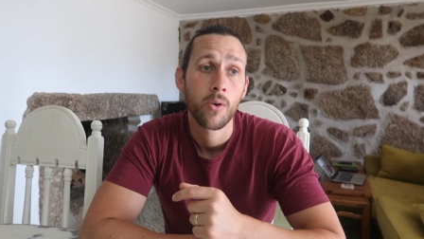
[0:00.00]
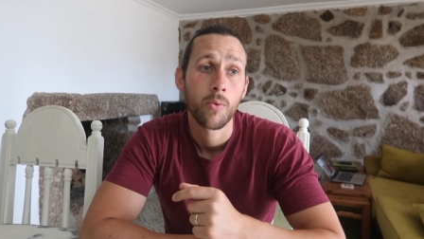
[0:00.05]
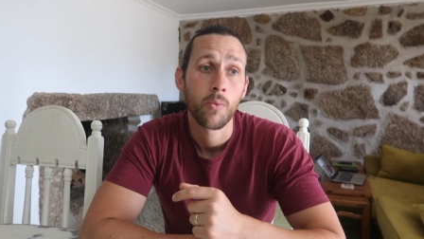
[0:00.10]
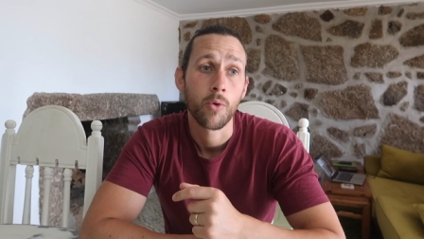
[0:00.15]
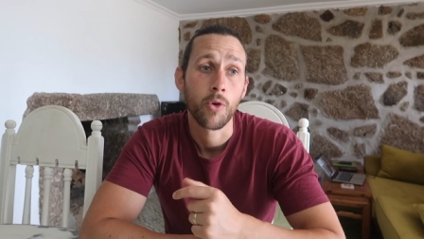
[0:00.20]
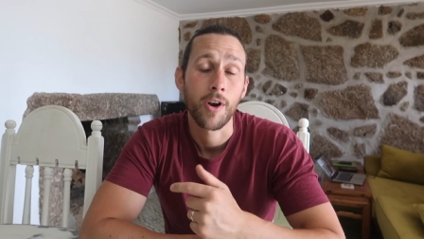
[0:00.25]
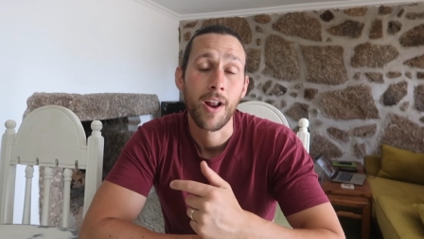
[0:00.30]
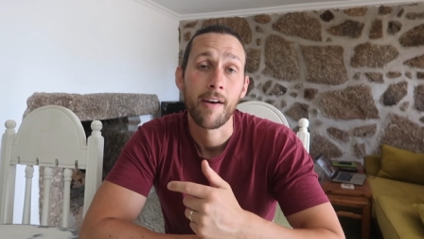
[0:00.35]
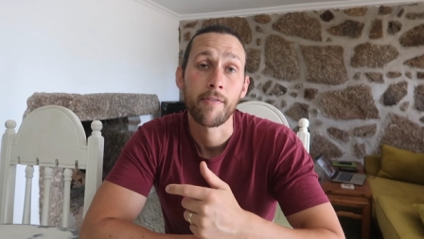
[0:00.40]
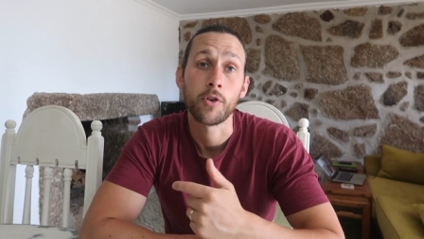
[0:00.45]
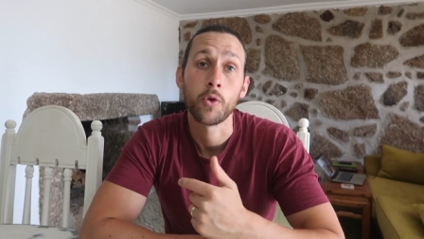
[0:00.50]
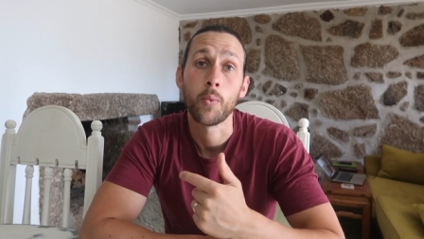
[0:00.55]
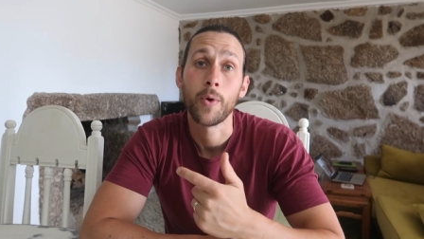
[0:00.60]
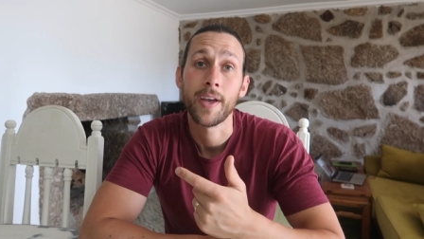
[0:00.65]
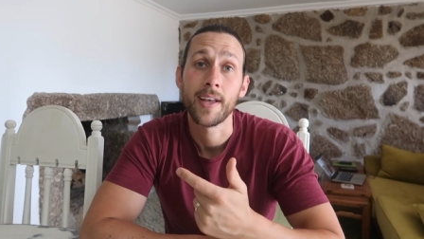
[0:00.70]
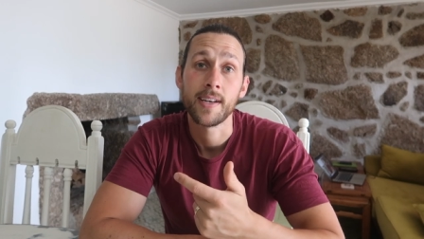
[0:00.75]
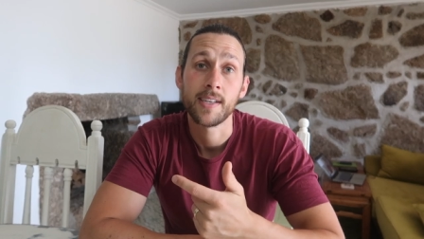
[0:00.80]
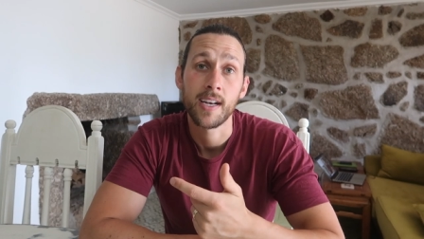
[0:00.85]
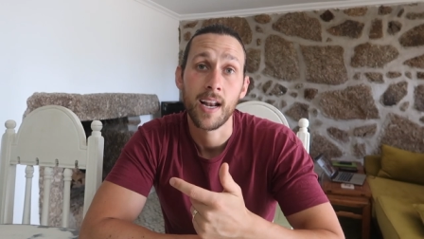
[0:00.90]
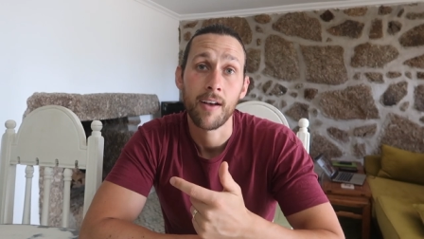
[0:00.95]
we're going to have to
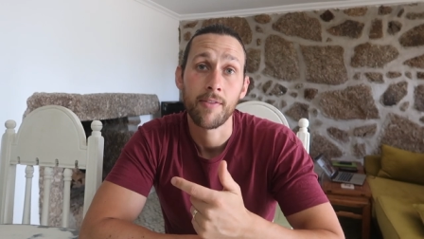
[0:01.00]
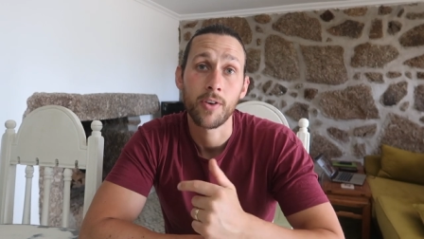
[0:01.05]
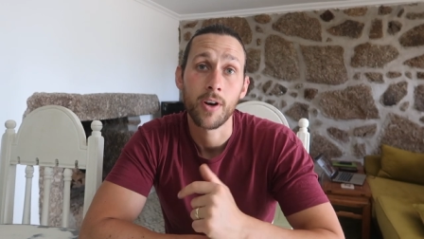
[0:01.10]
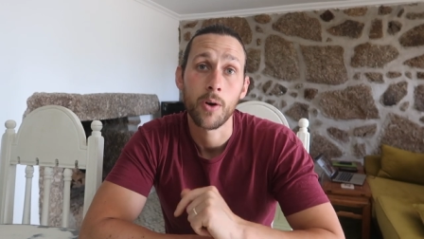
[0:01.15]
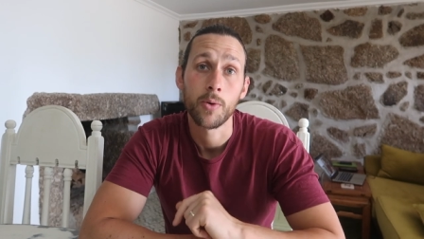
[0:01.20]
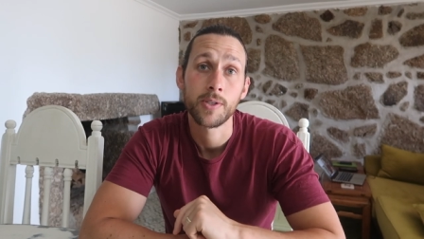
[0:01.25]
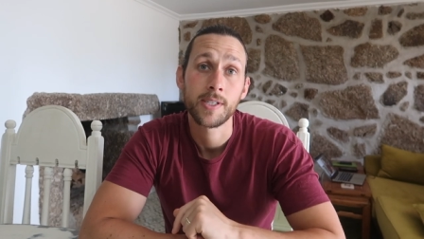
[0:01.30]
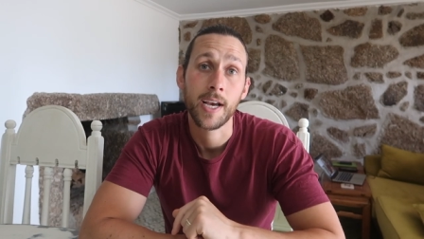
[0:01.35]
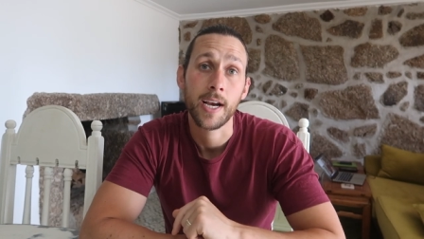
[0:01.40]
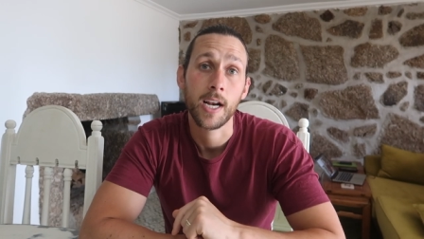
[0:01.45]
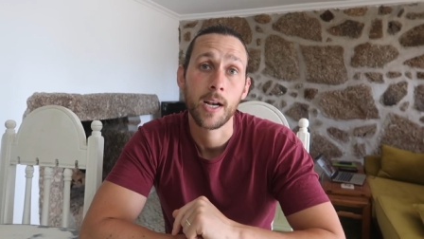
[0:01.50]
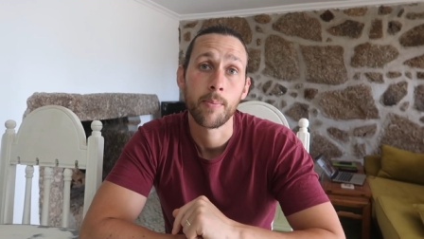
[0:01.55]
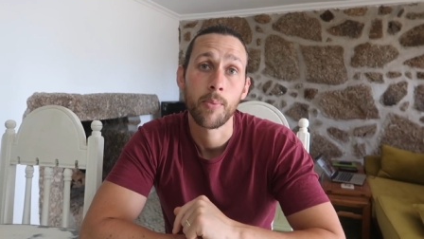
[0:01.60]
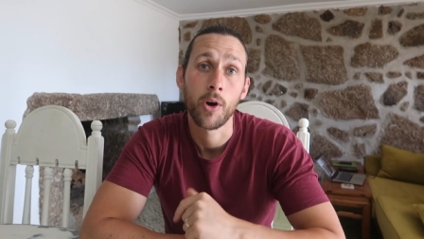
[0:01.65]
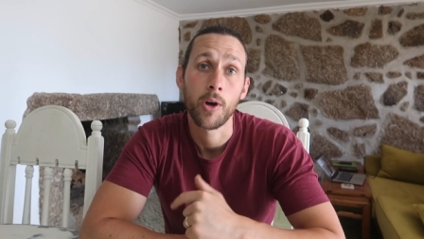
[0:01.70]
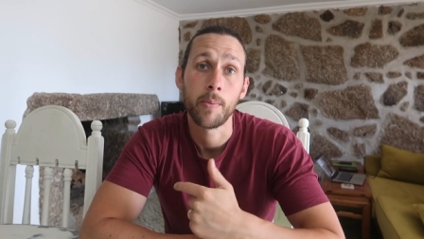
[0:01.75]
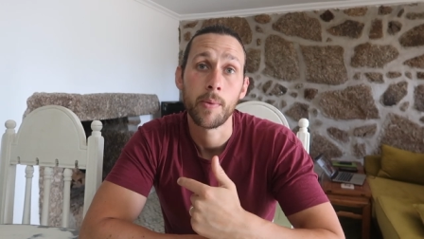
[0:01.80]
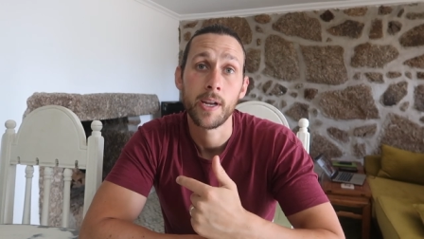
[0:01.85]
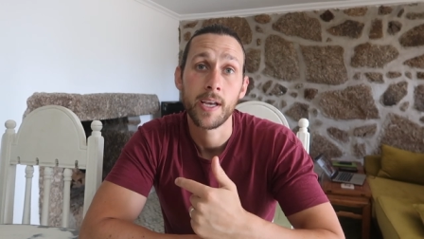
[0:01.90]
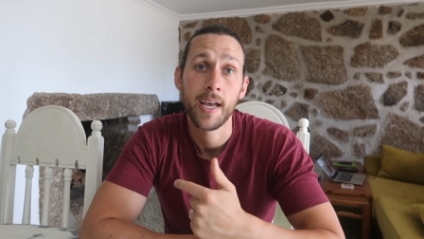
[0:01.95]
wait until after our second
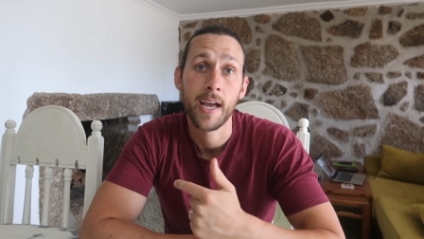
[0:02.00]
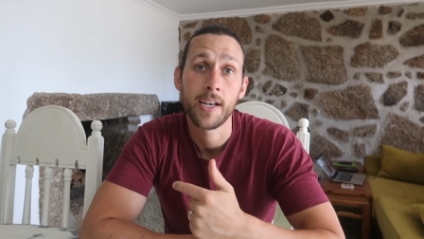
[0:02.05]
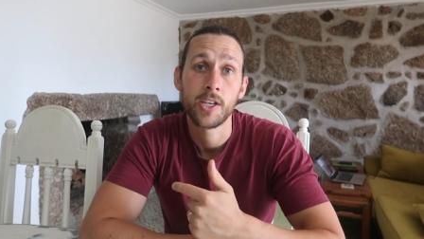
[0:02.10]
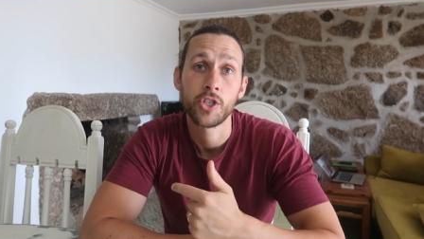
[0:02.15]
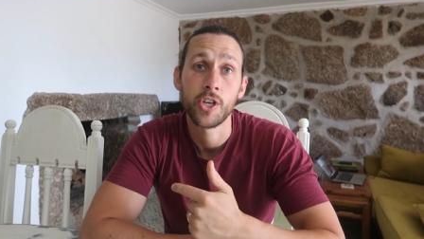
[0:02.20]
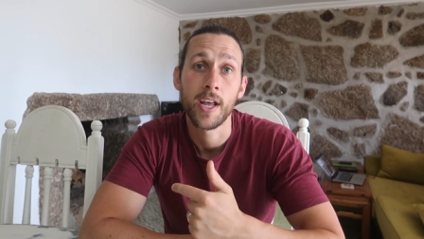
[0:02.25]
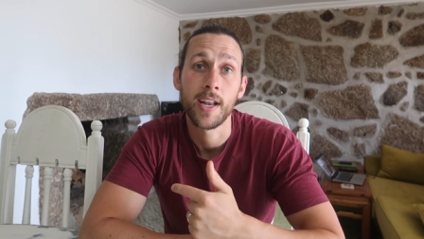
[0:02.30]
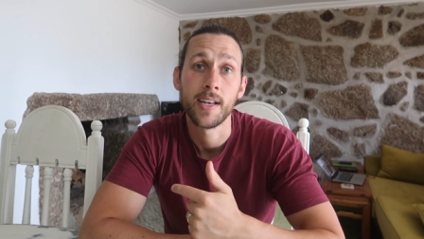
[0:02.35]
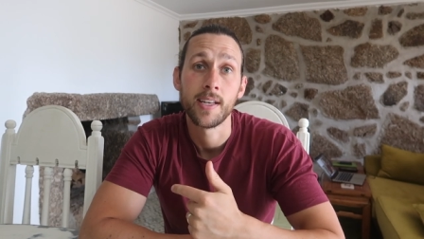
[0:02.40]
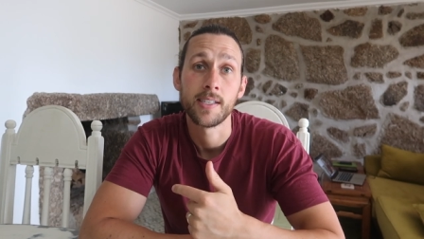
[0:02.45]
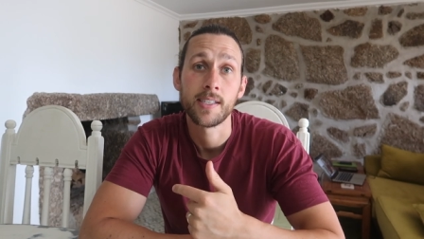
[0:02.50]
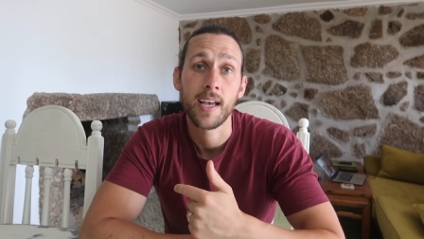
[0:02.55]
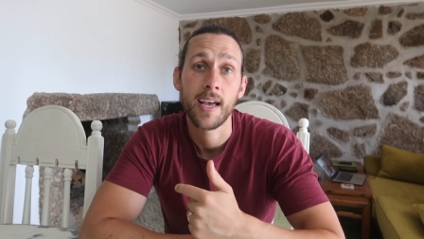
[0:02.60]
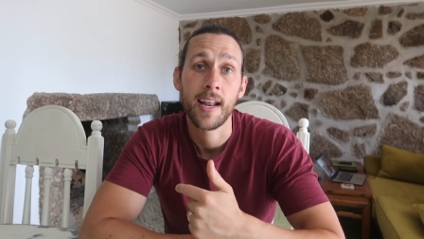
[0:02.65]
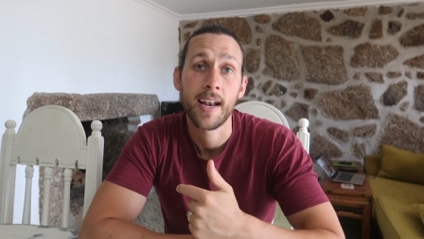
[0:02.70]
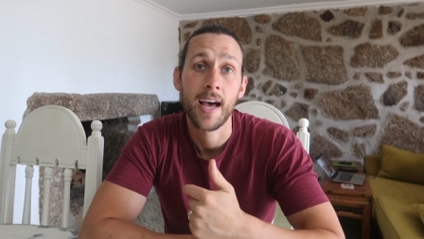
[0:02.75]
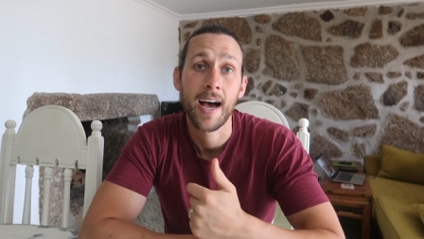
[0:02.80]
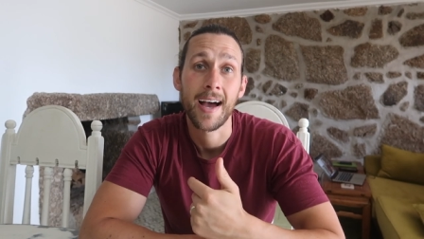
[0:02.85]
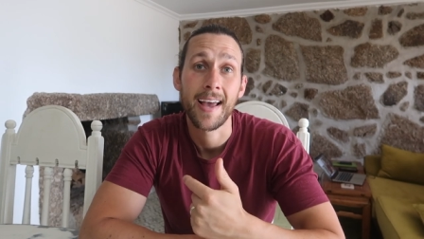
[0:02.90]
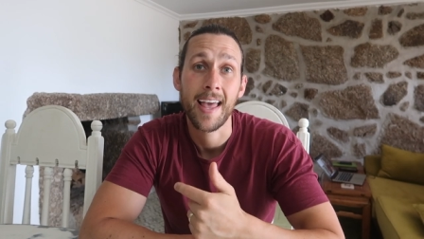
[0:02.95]
appointment to get Jen's
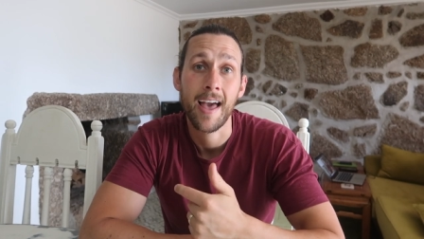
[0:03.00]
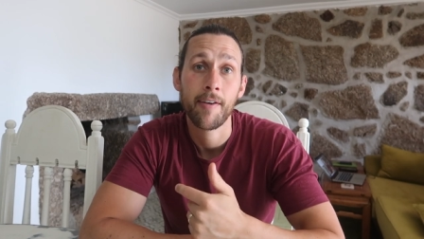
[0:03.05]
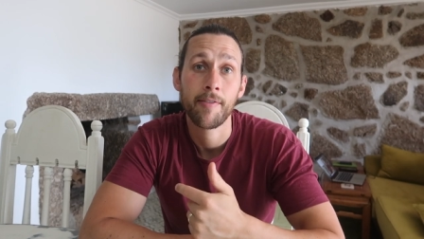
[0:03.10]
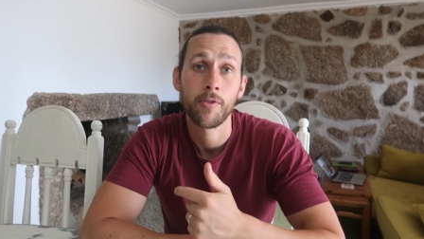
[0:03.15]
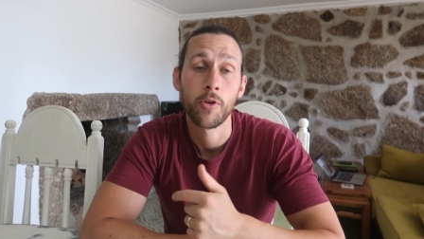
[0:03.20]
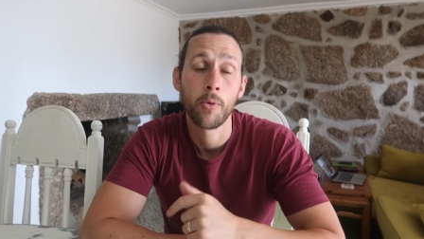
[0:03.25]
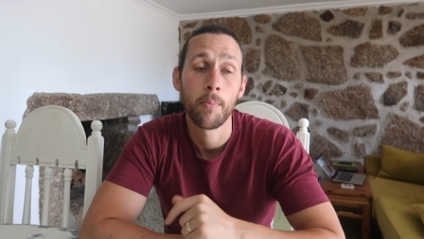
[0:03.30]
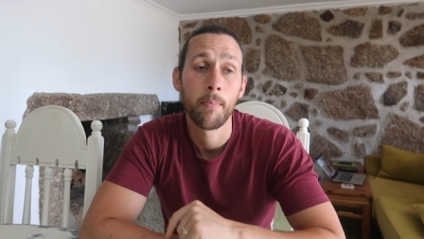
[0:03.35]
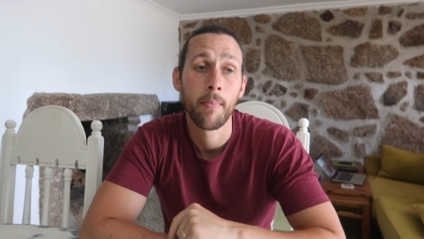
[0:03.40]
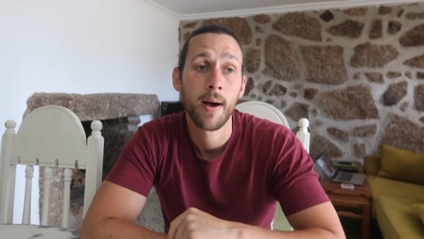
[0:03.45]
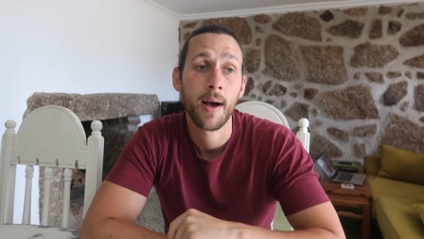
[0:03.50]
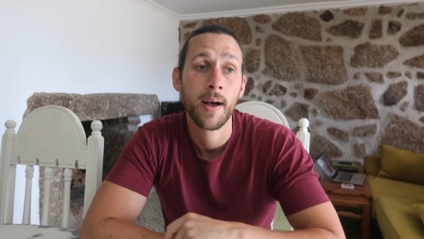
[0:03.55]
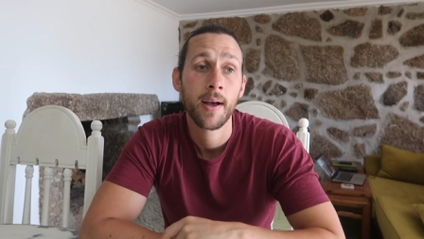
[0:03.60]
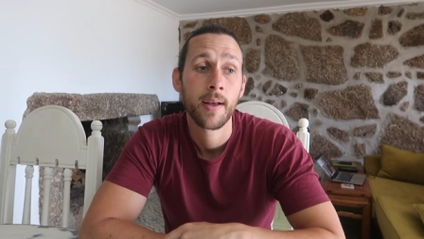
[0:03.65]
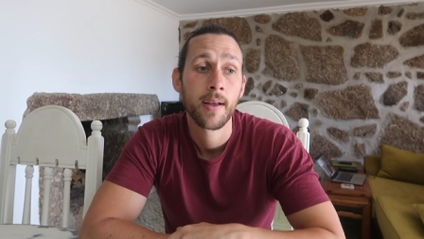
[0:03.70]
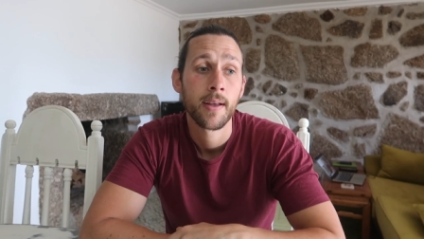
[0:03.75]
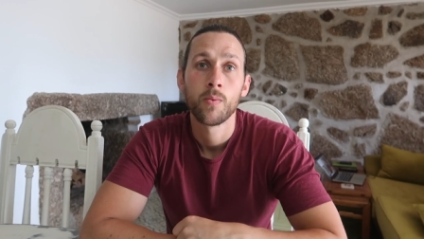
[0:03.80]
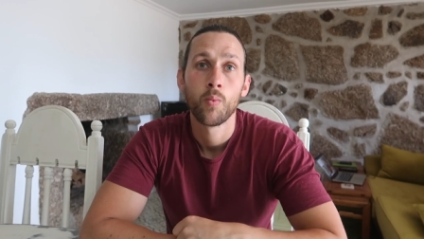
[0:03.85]
NIF number.